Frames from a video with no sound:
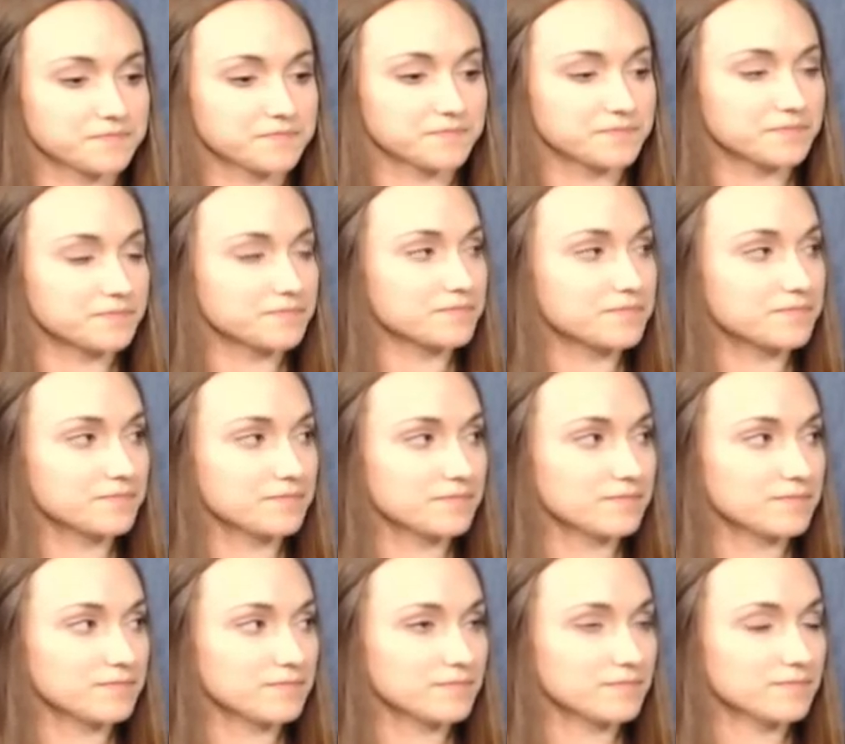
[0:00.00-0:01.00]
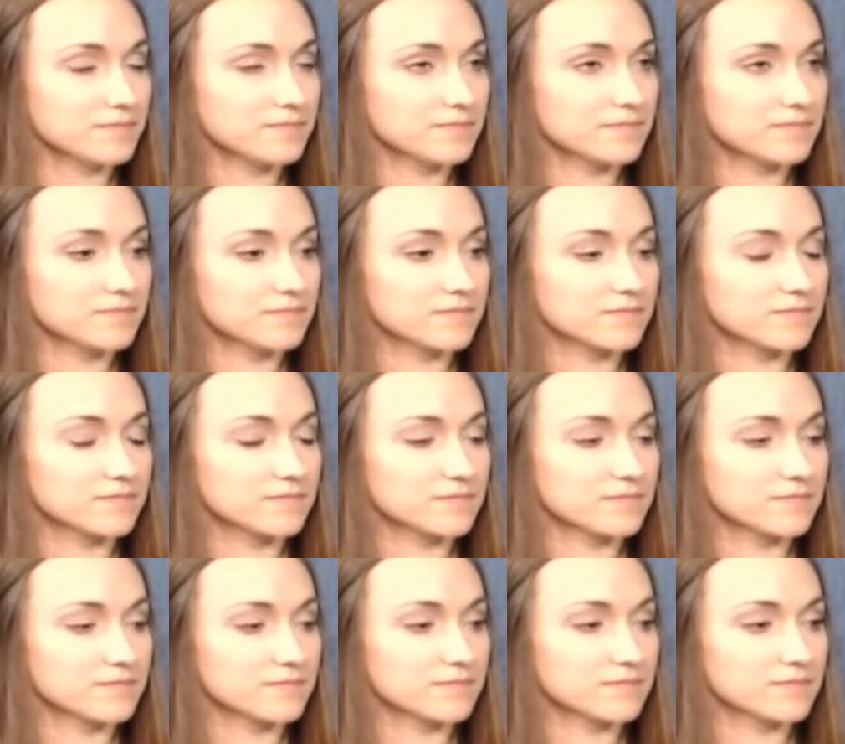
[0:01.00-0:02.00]

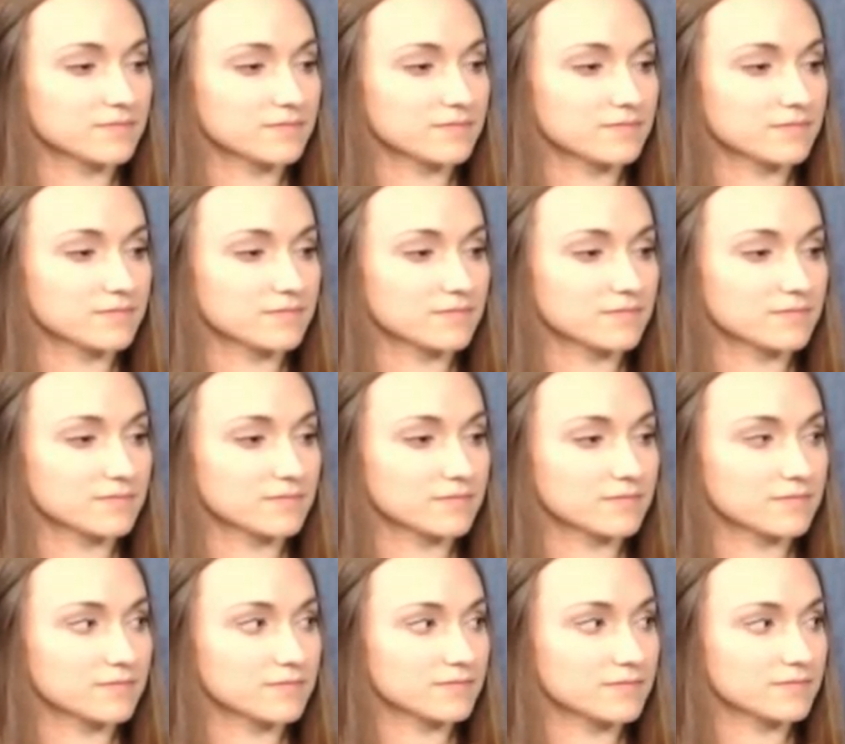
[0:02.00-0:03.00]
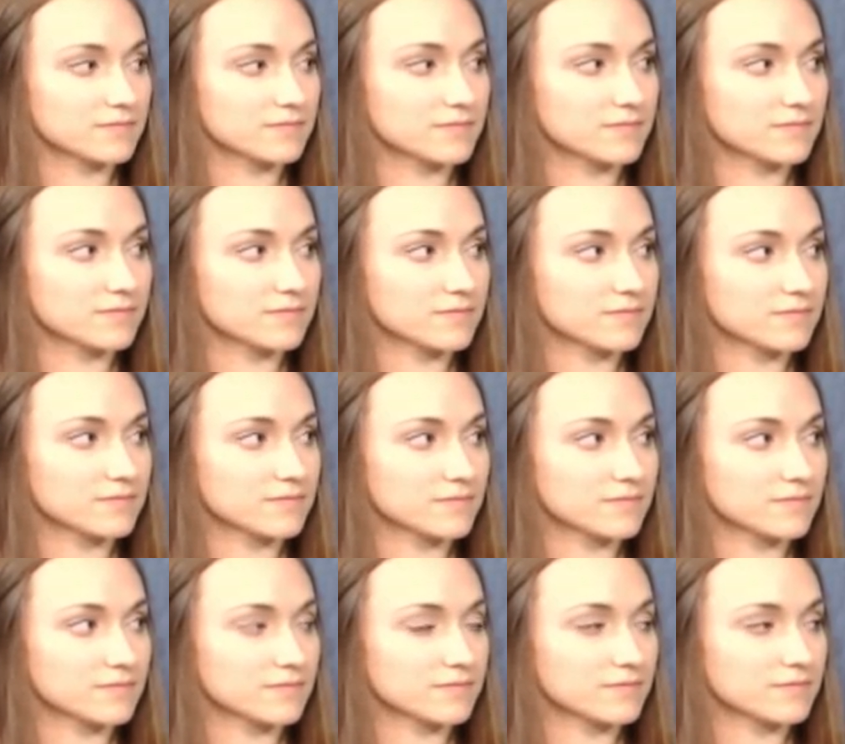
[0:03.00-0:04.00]

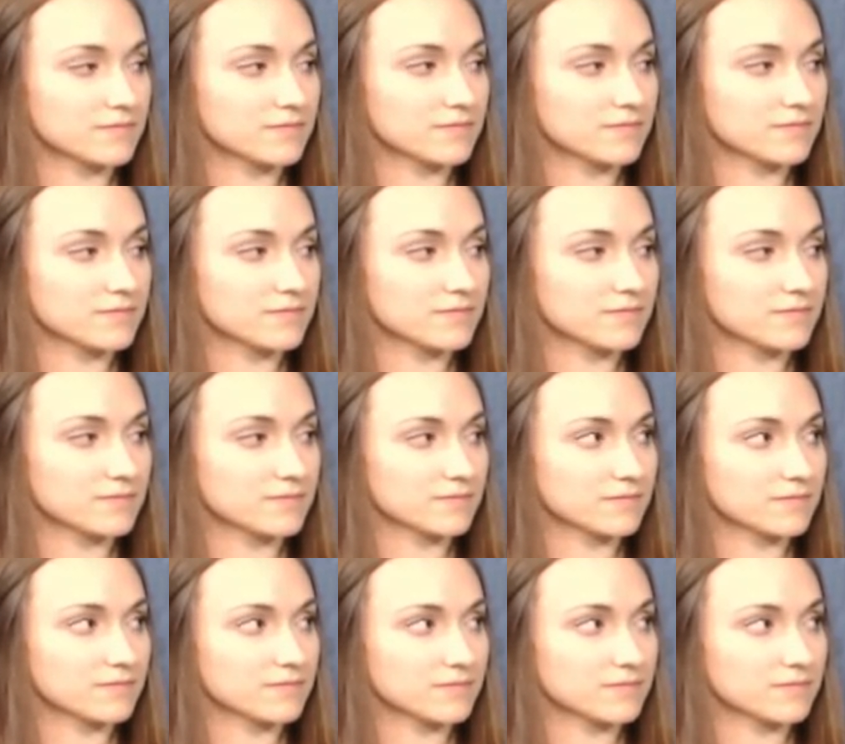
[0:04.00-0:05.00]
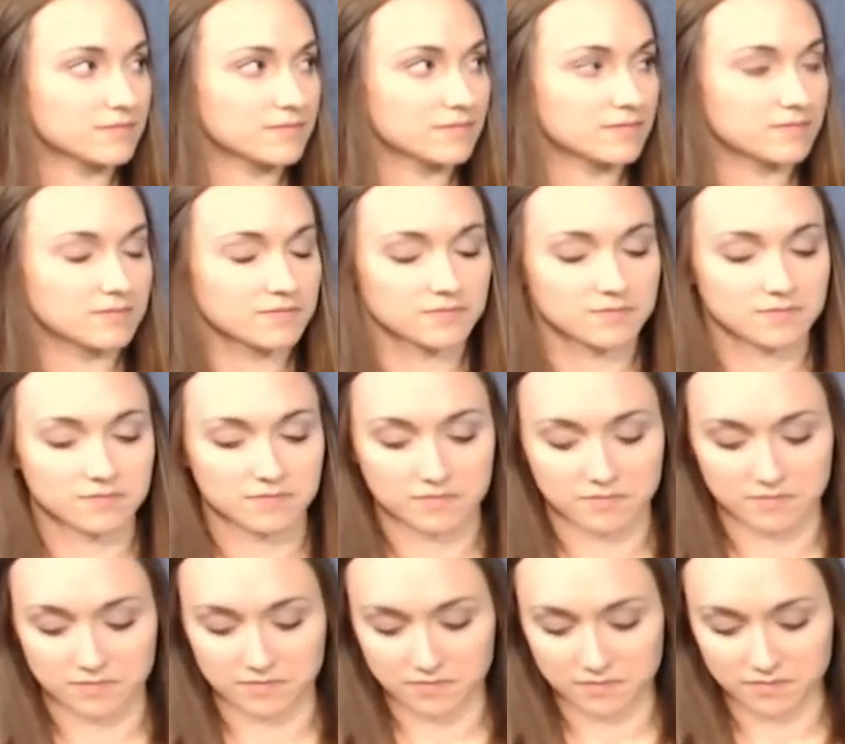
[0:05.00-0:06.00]

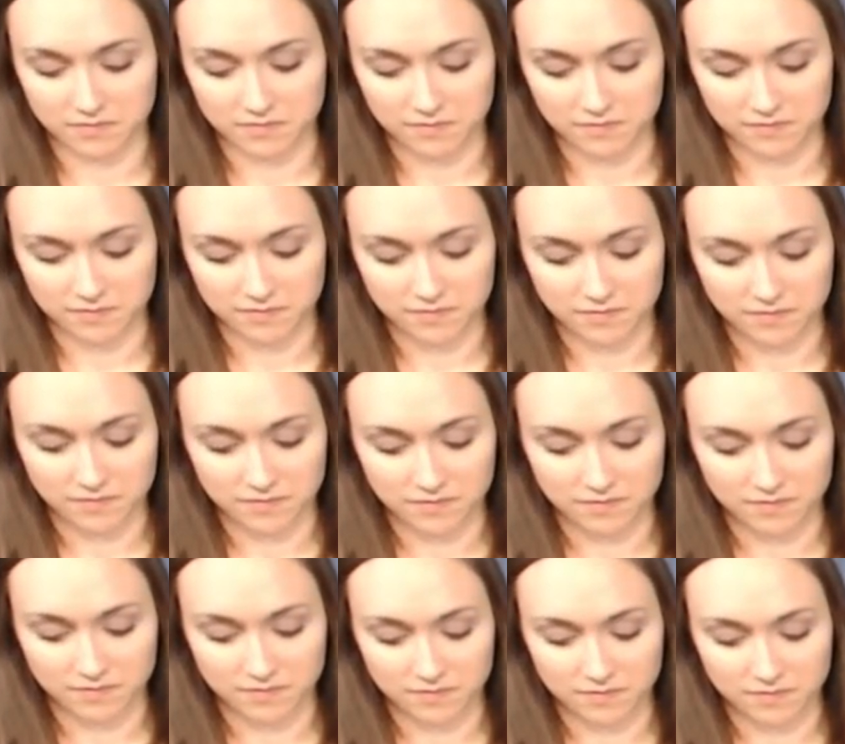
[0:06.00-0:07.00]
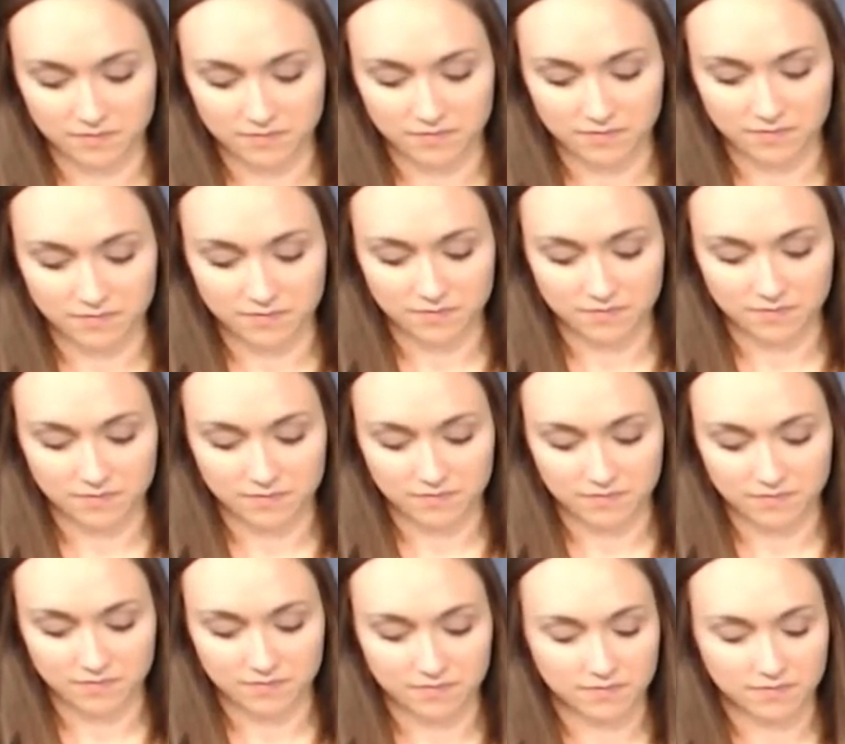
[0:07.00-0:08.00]
(not speaking)